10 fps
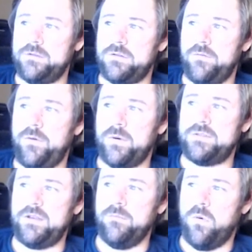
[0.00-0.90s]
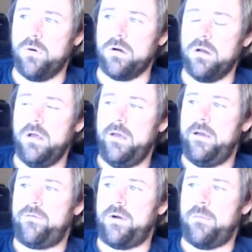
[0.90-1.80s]
So if you want to see more
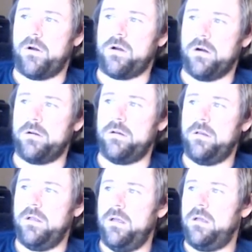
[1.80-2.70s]
from our garden,